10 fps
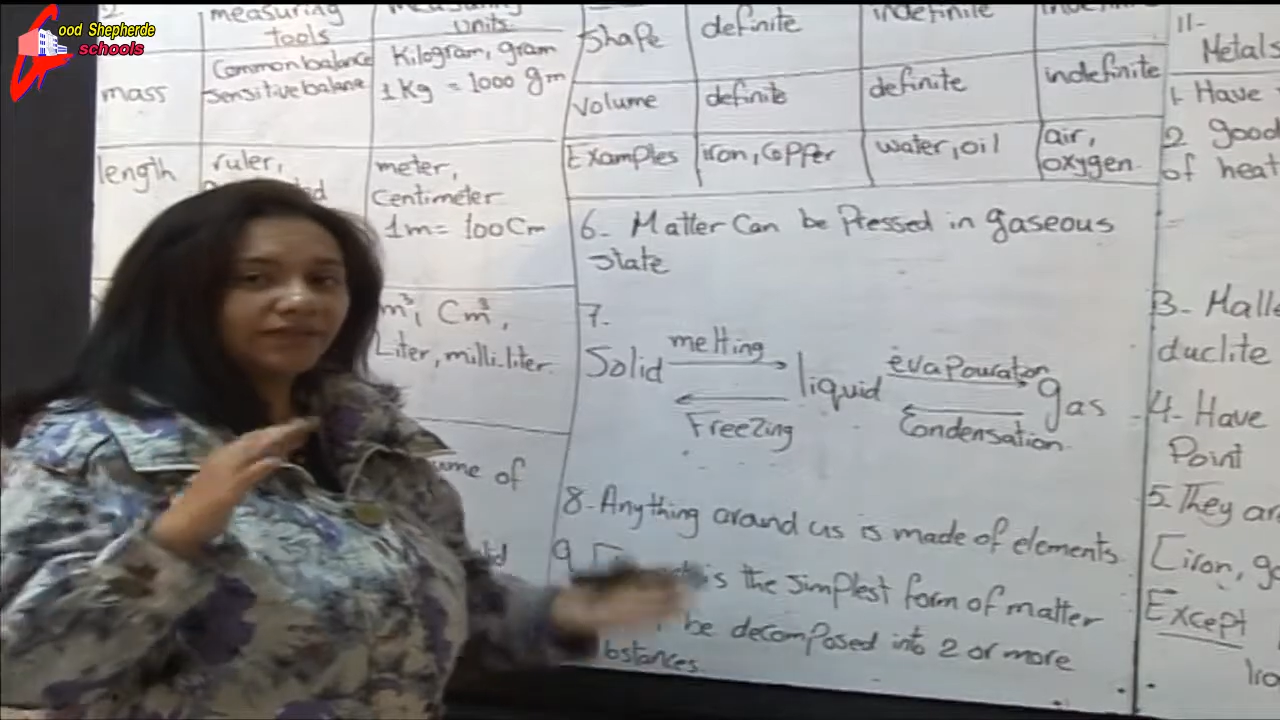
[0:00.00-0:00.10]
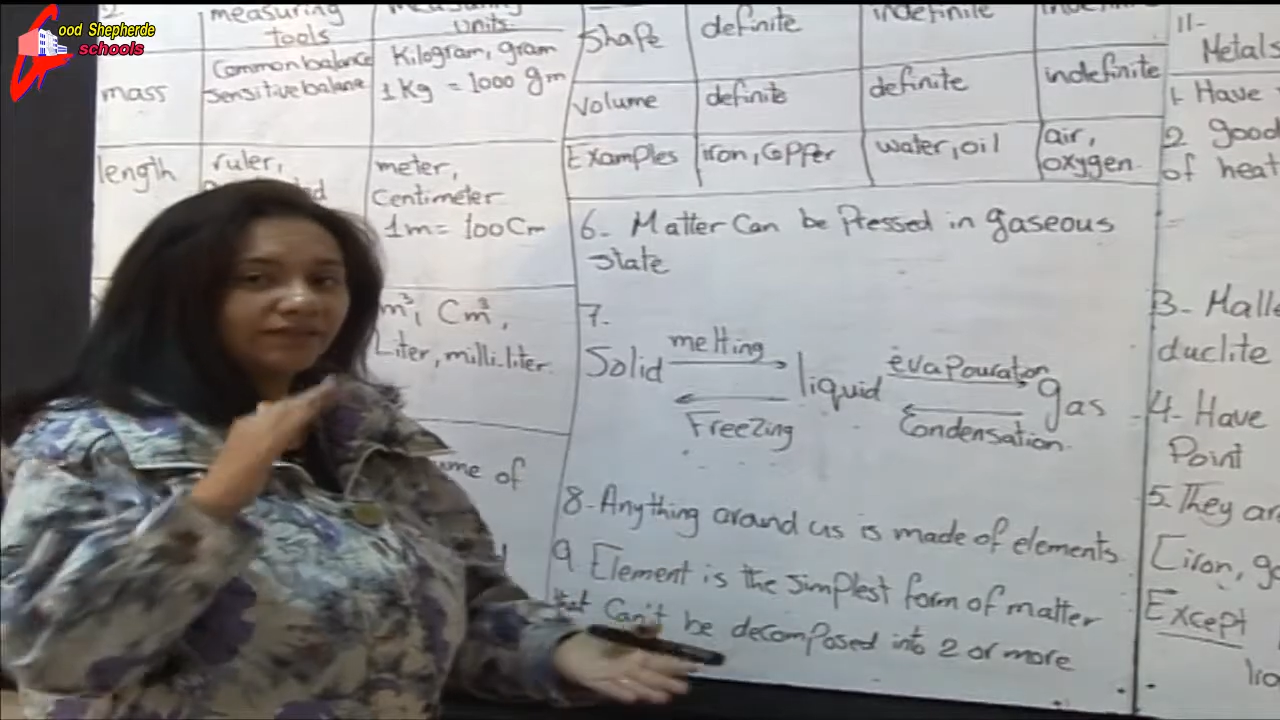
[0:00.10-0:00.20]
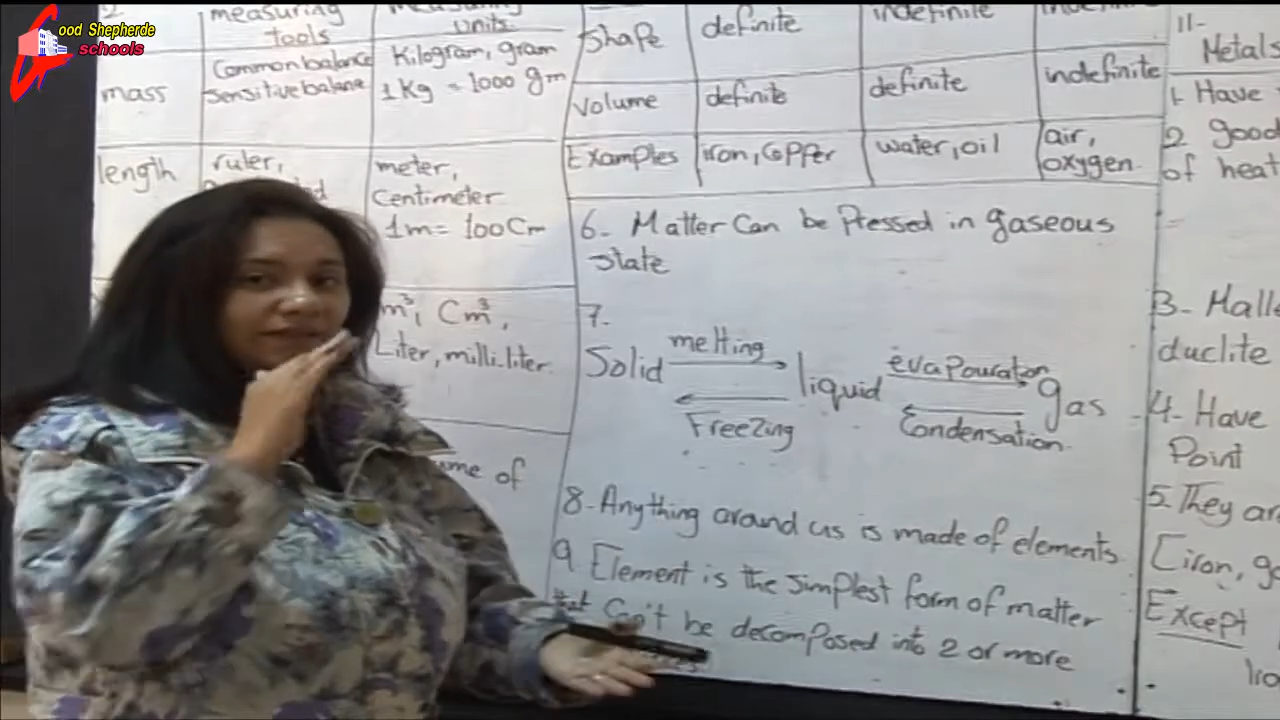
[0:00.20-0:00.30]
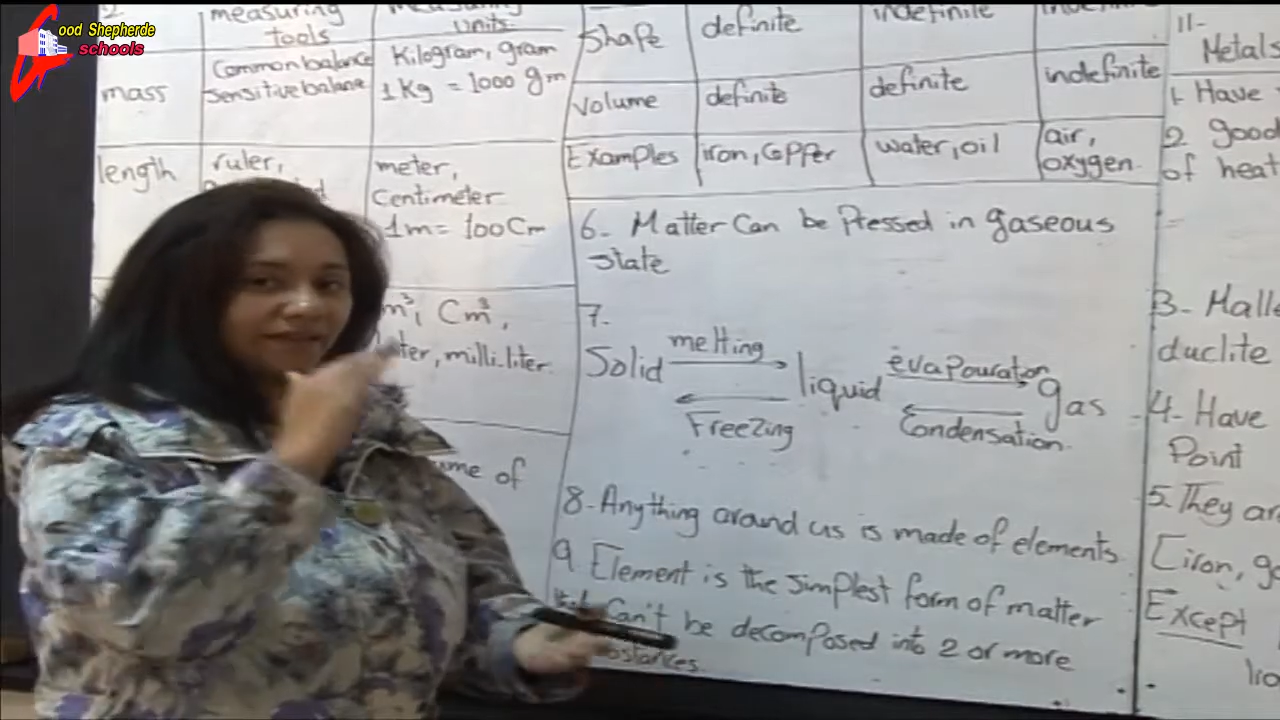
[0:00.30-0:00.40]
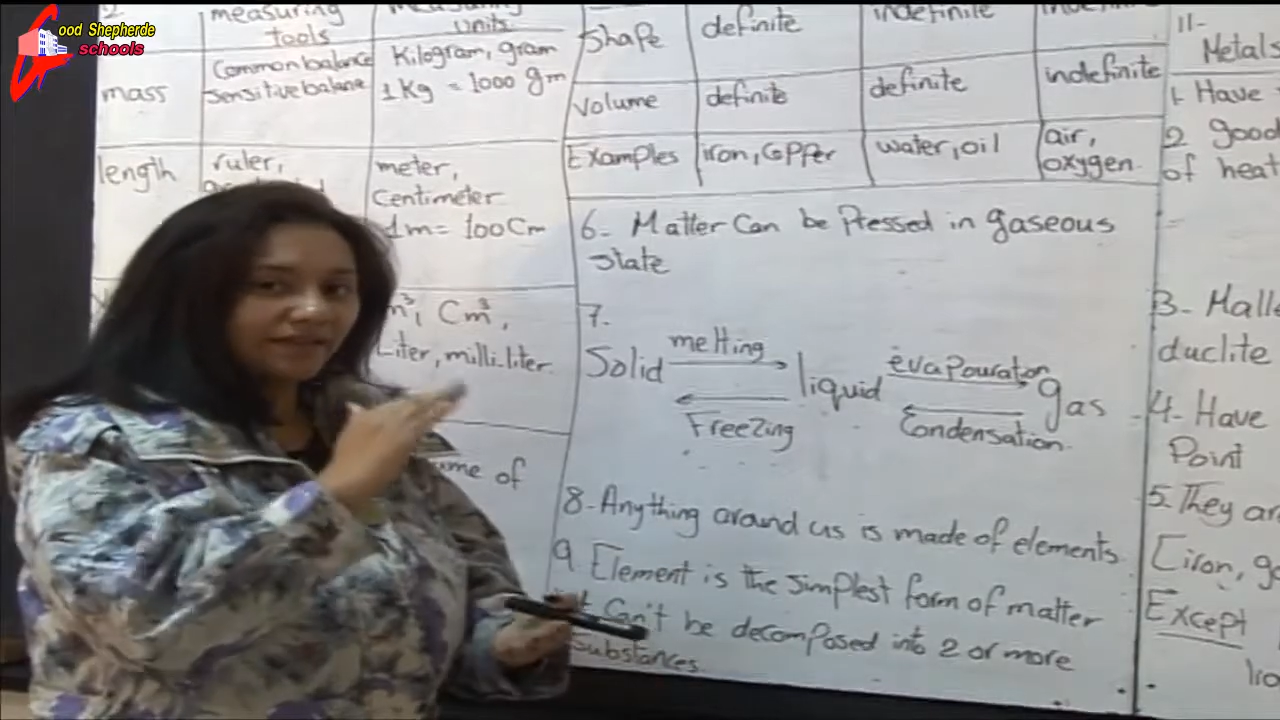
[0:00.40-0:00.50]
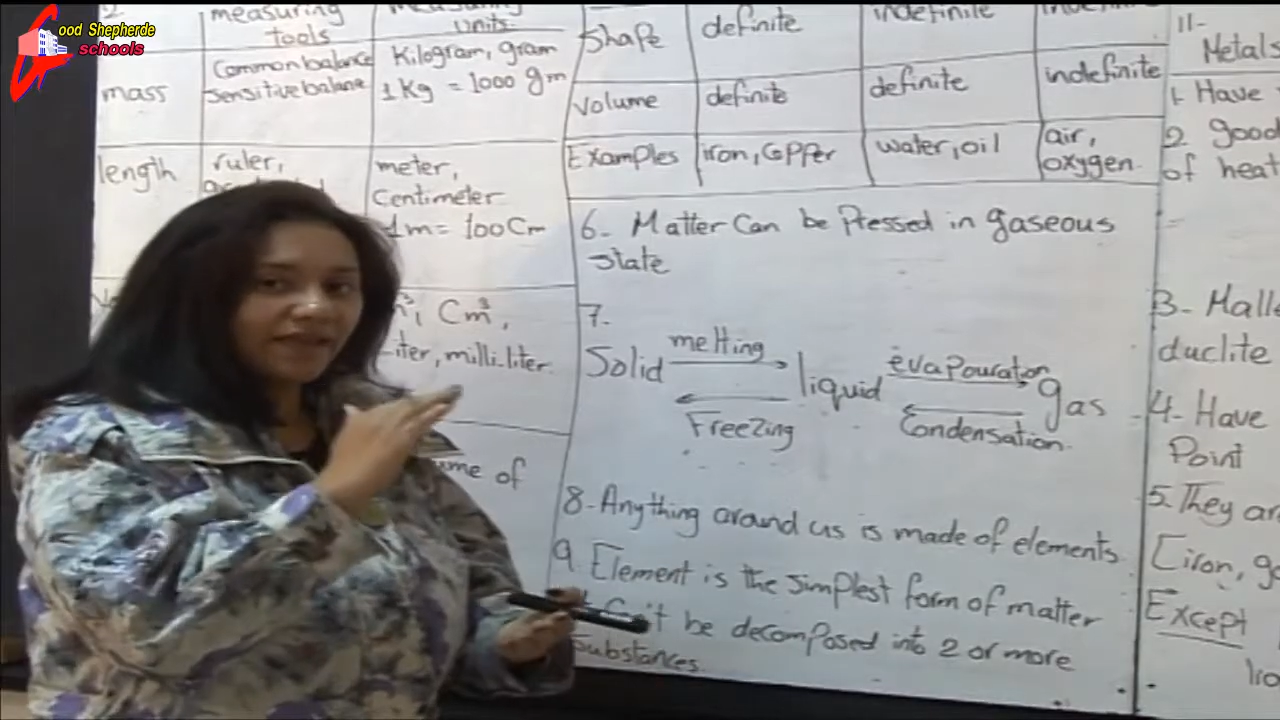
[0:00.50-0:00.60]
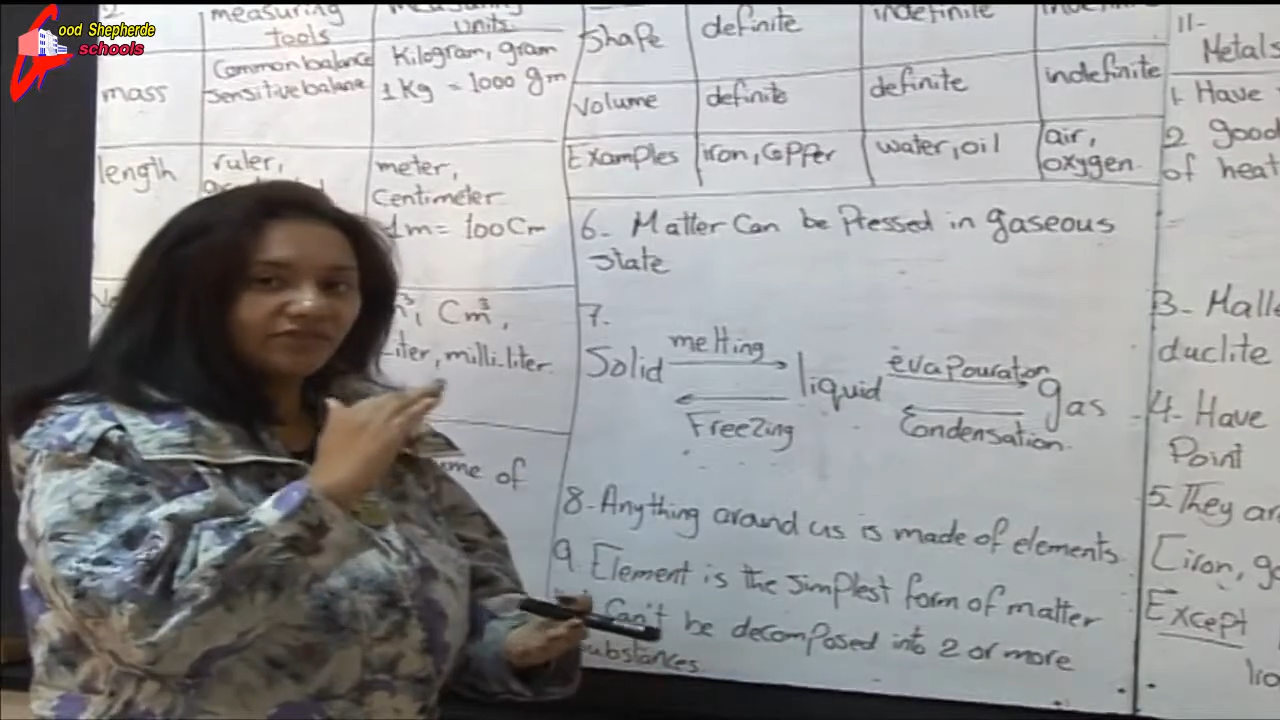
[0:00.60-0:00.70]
it in